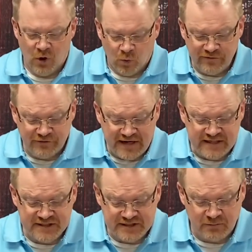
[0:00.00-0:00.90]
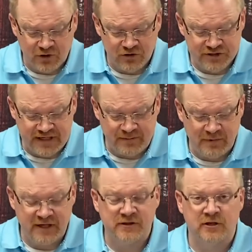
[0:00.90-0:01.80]
We find a similar
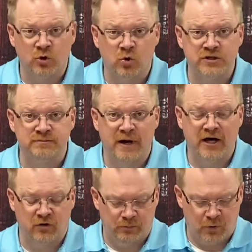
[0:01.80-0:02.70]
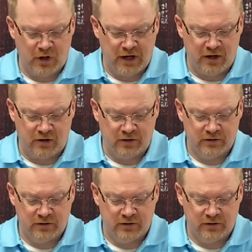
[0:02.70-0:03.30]
statement in the Lord's model prayer